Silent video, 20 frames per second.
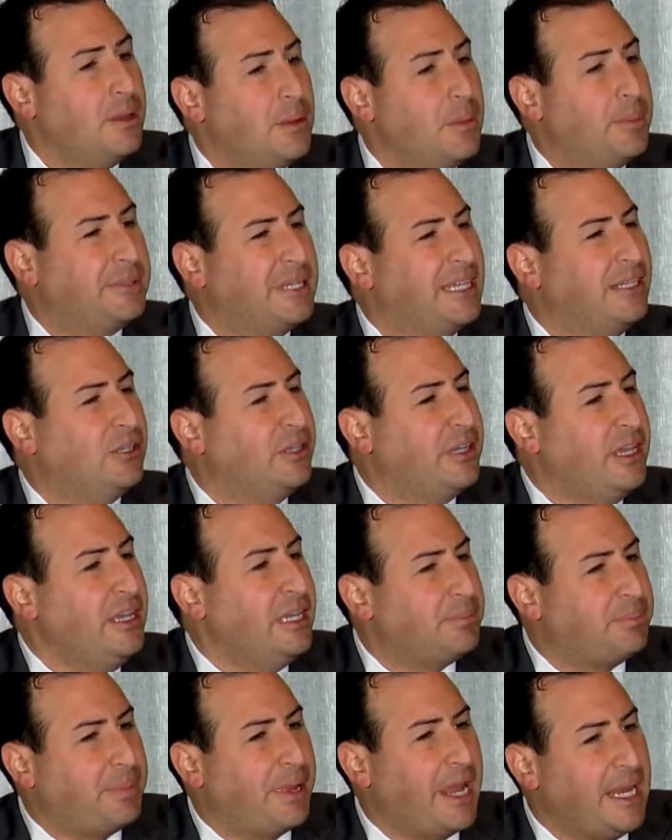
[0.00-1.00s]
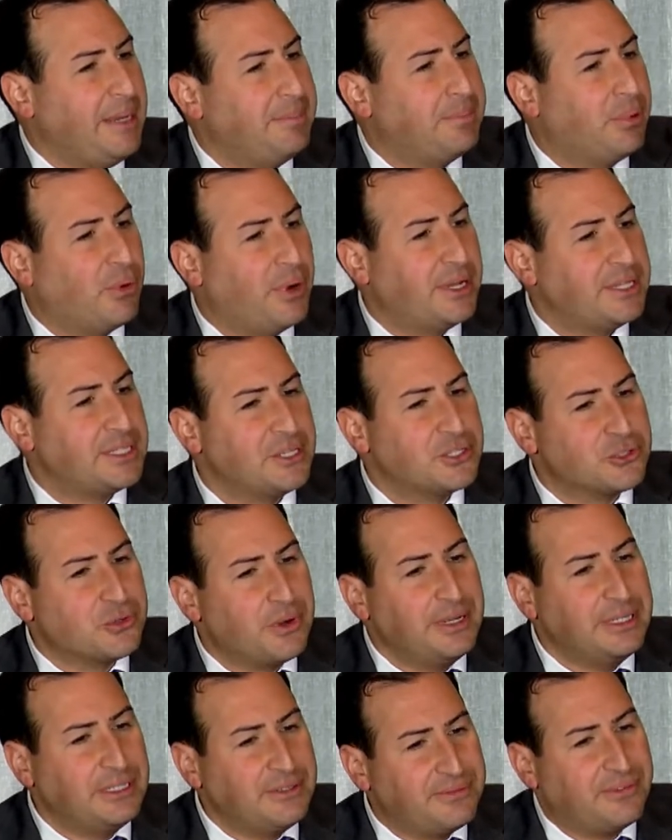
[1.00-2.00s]
but then looking at pain points and
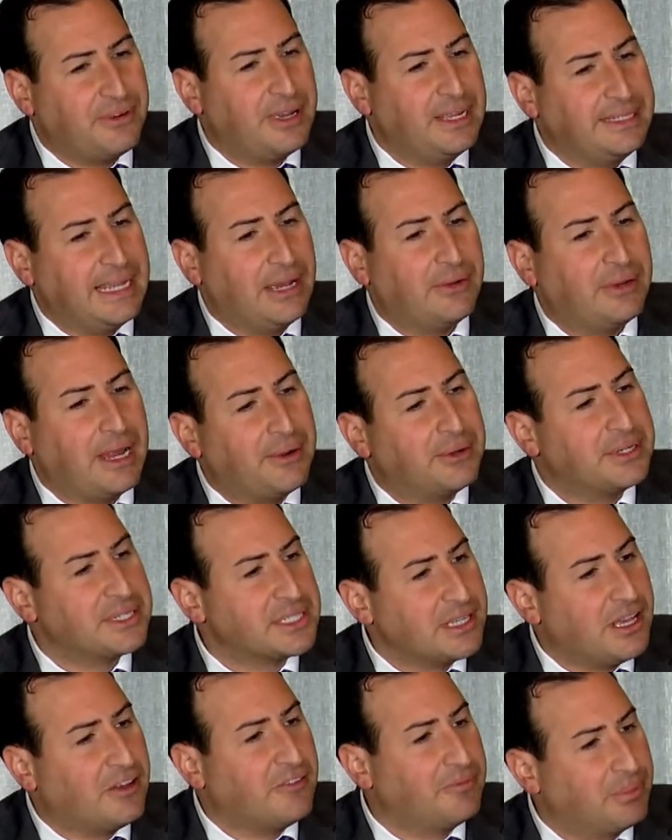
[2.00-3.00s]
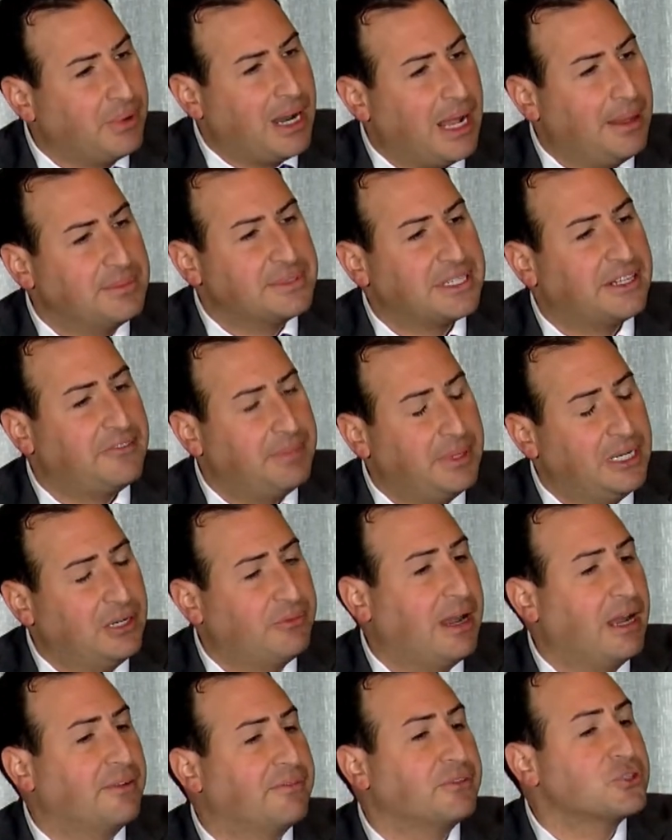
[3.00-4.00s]
trying to find out how to solve problems that have been
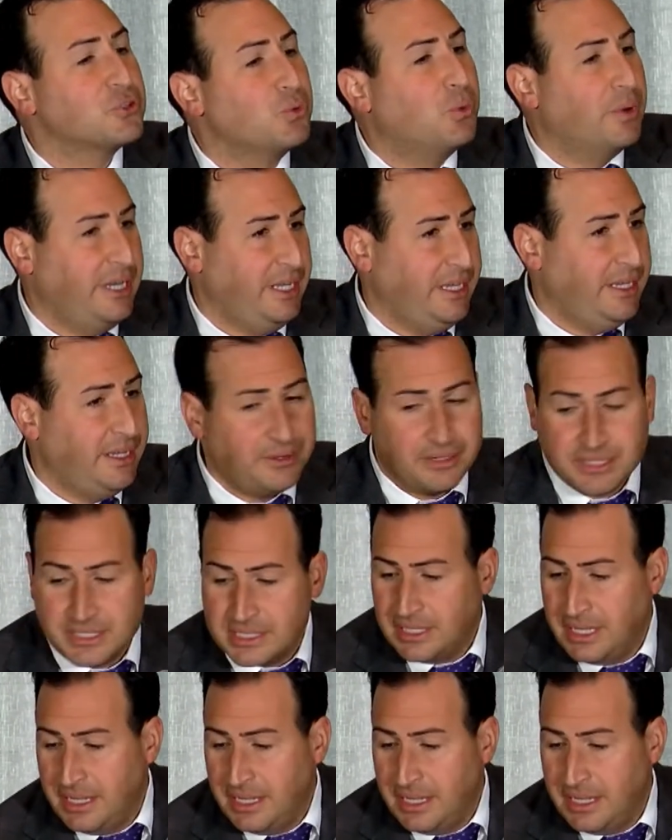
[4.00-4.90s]
around for 20 years.